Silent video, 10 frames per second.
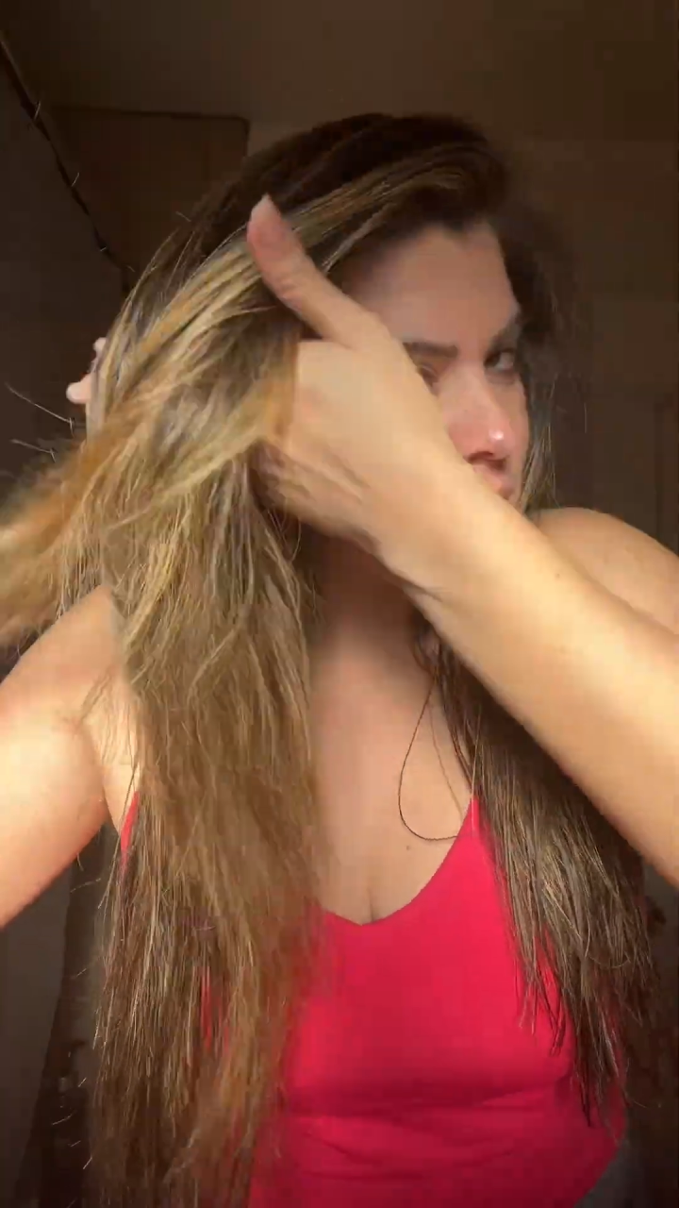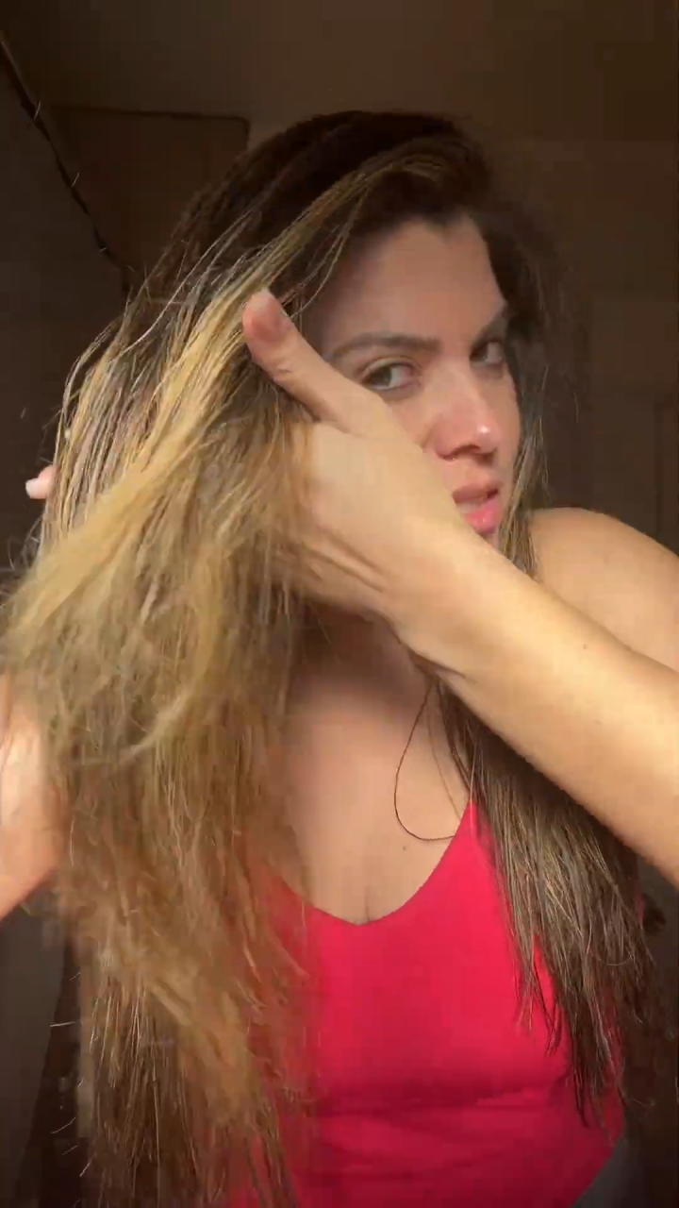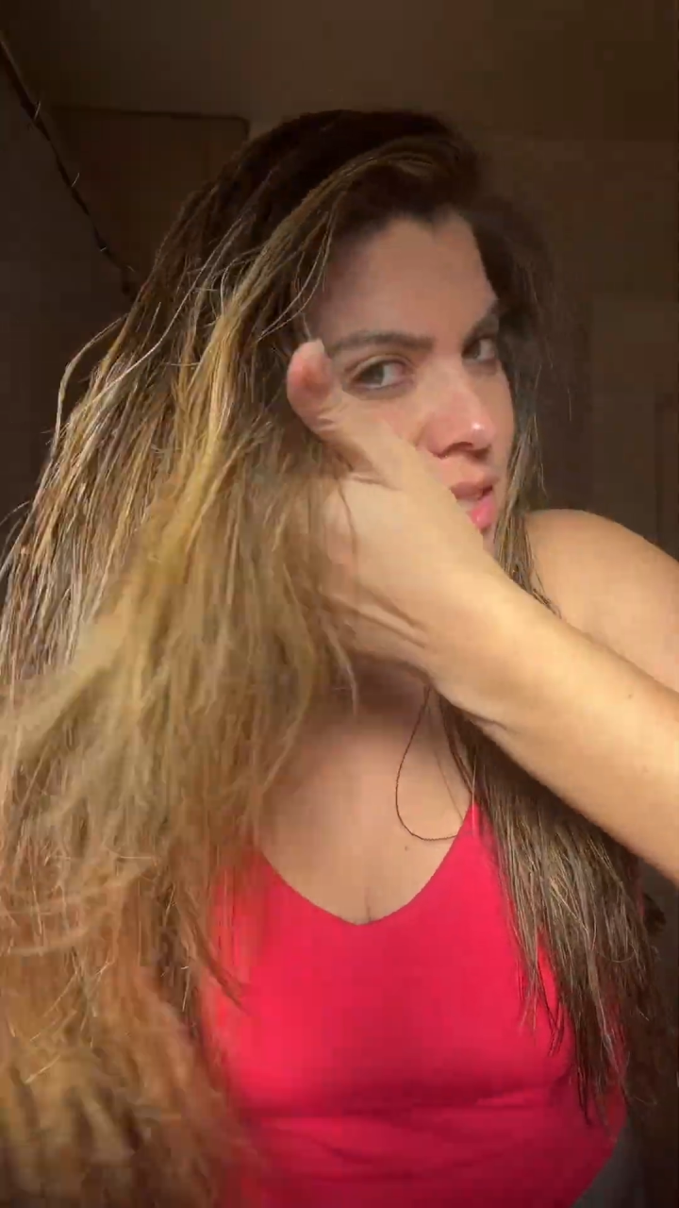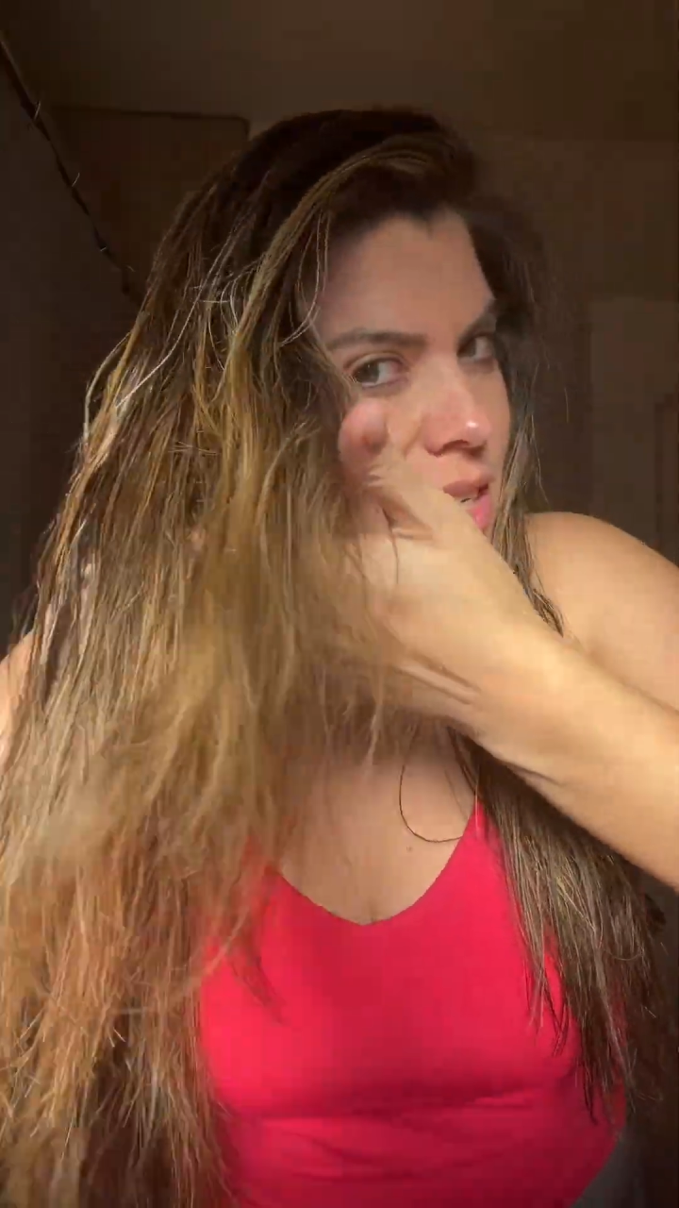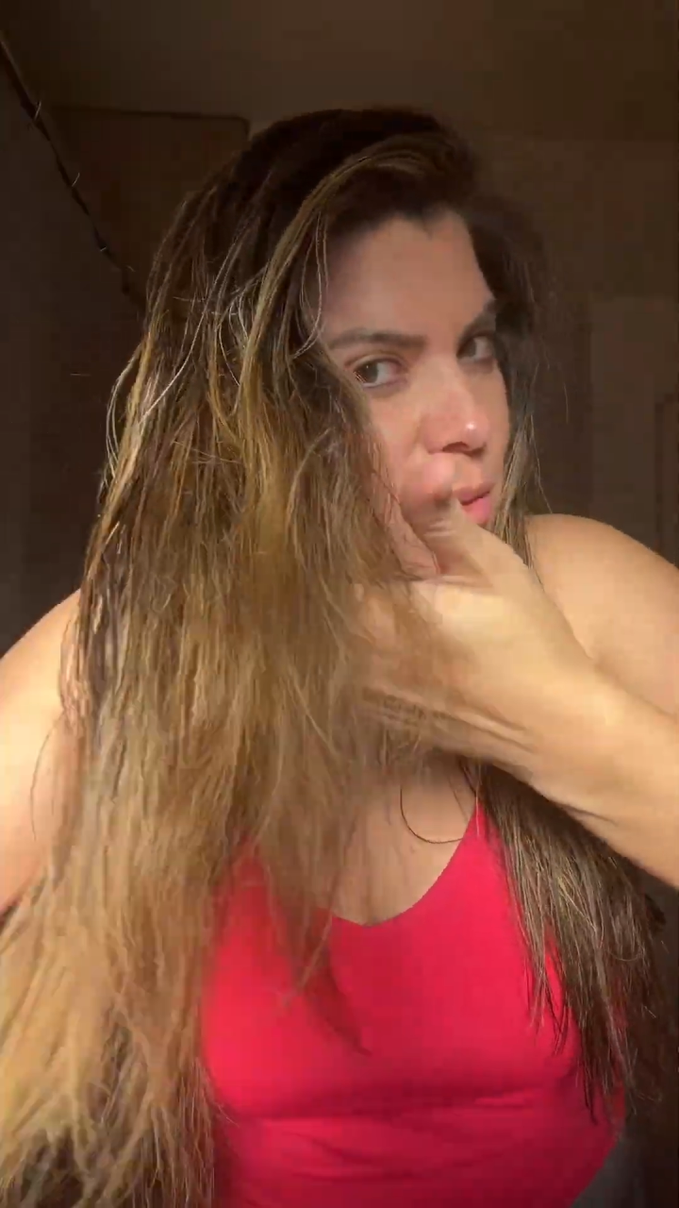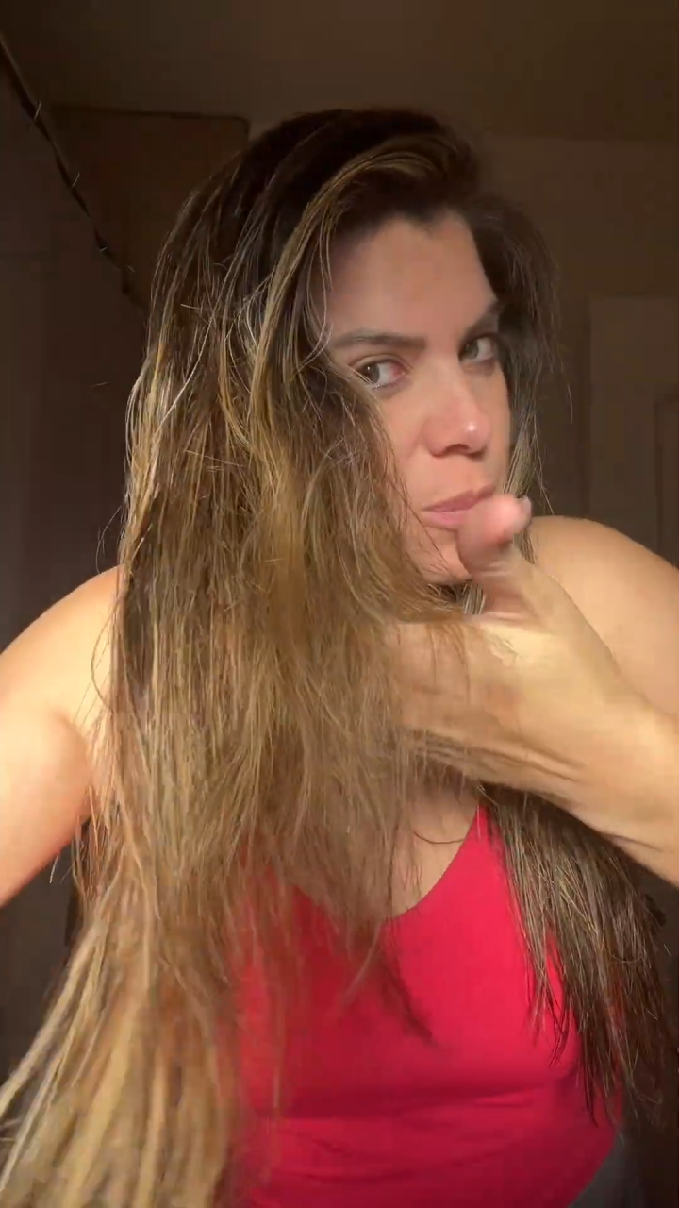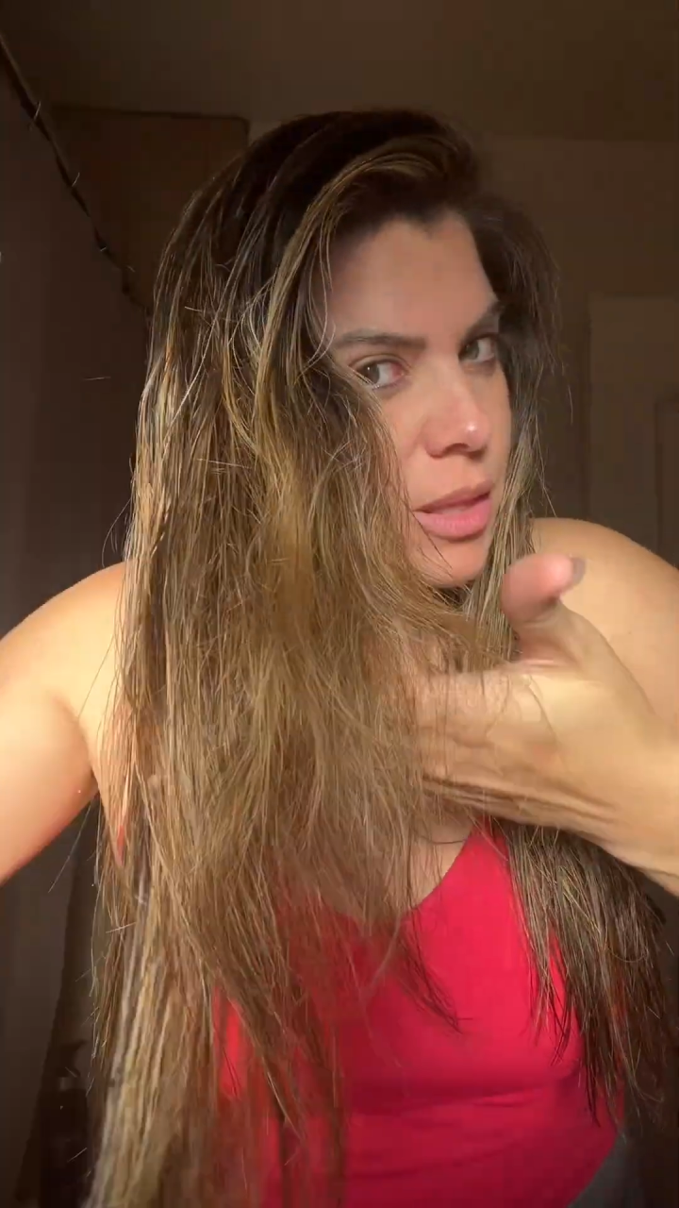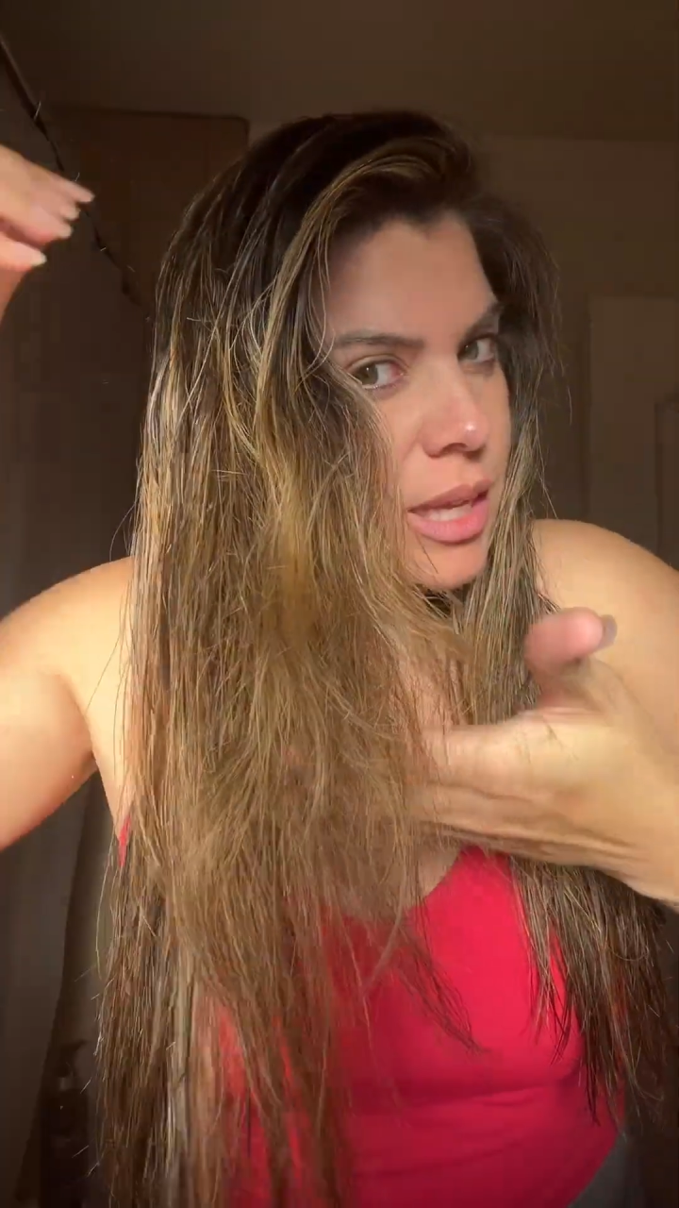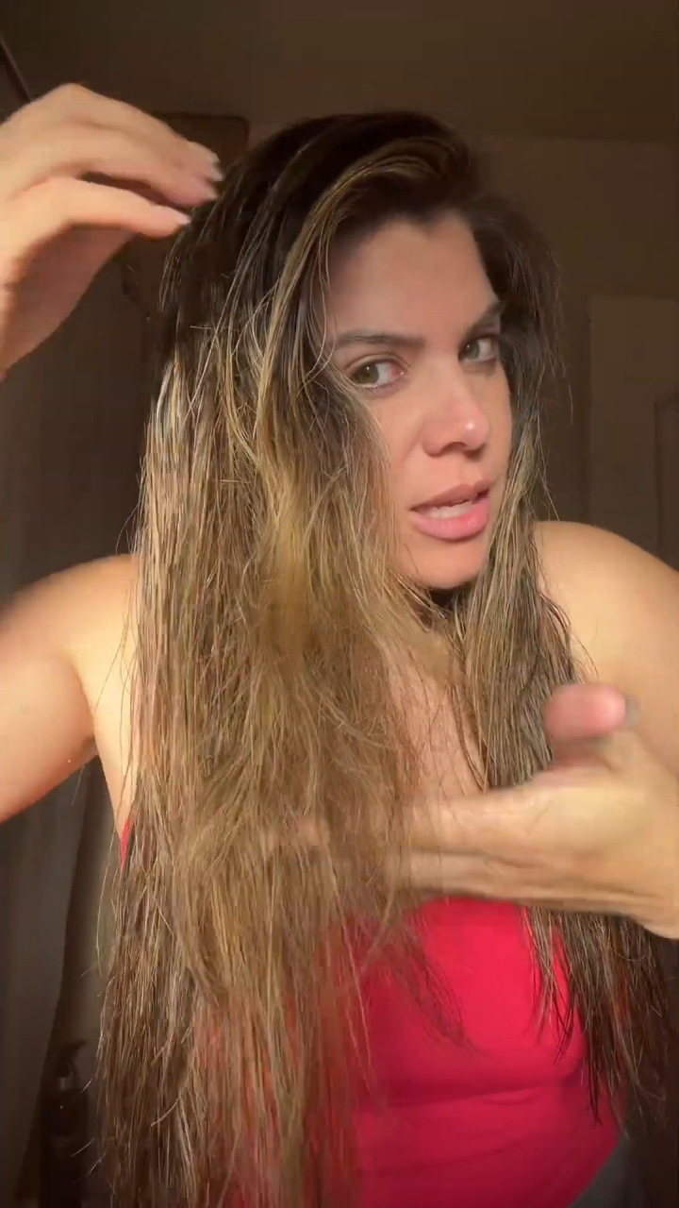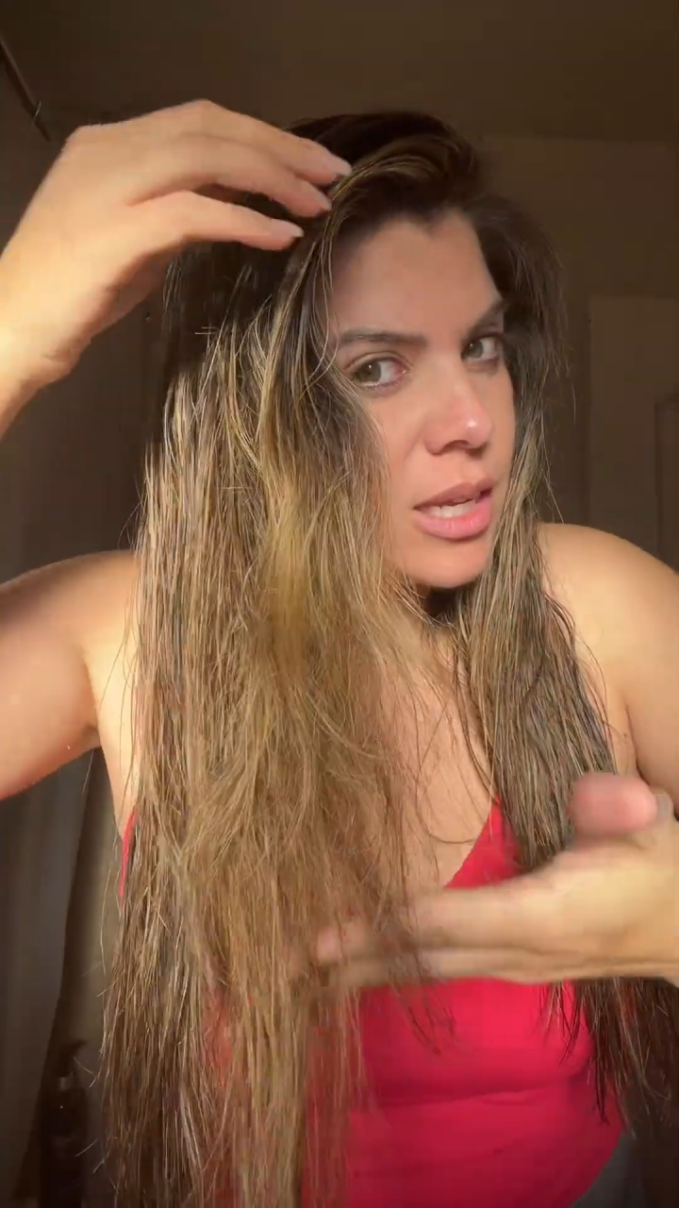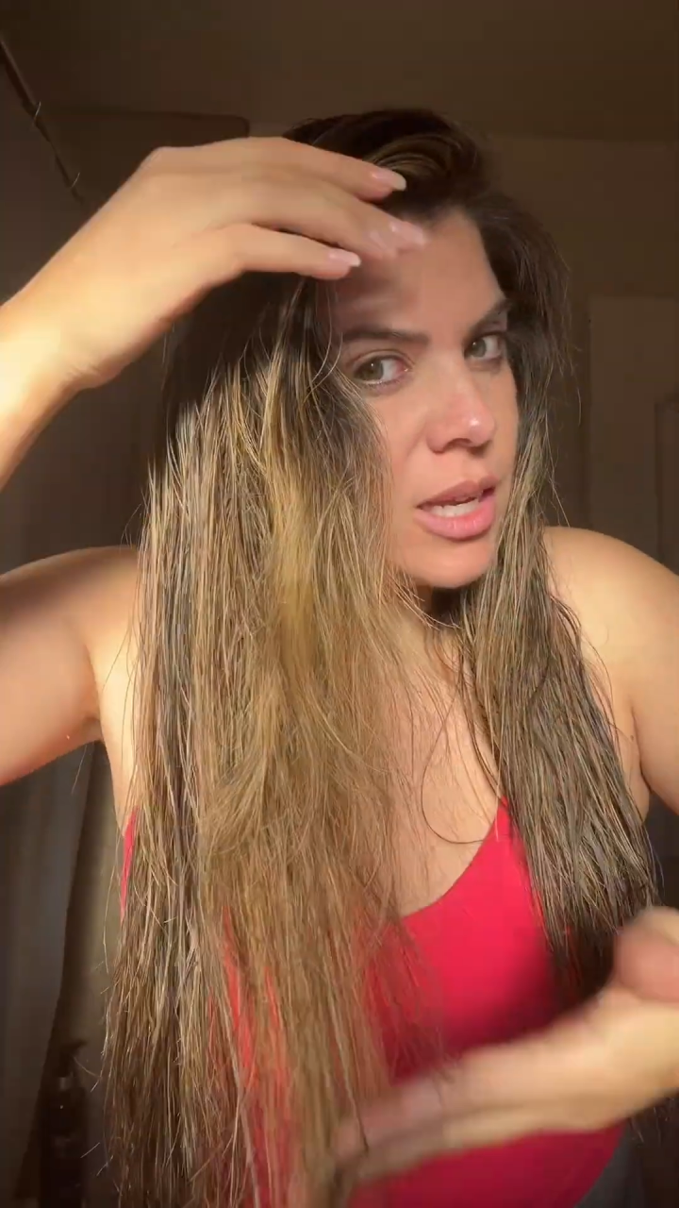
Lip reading: see it, but like